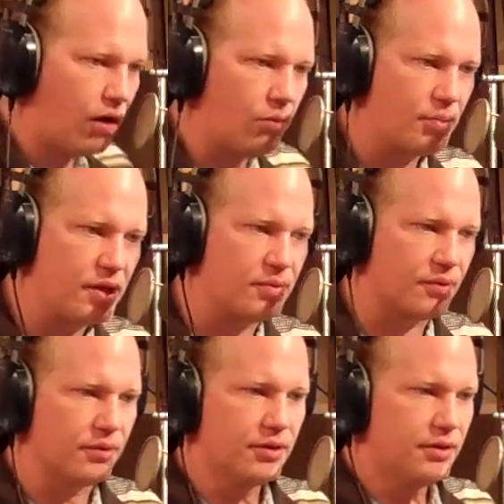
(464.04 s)
all
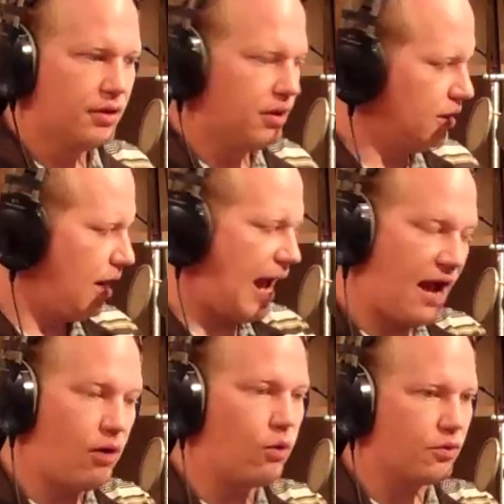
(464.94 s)
people,
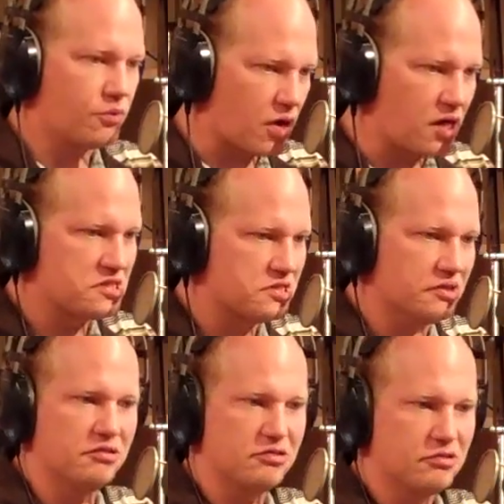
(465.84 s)
out
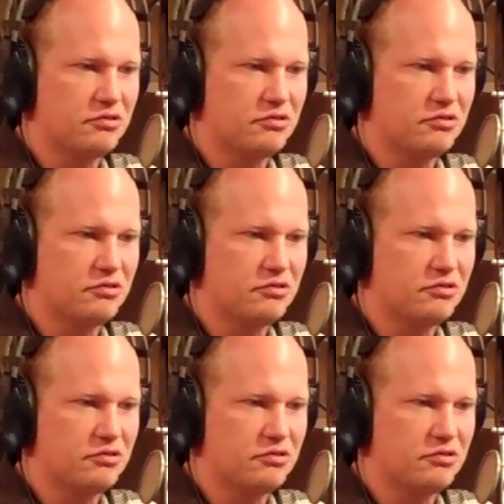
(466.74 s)
Rasta's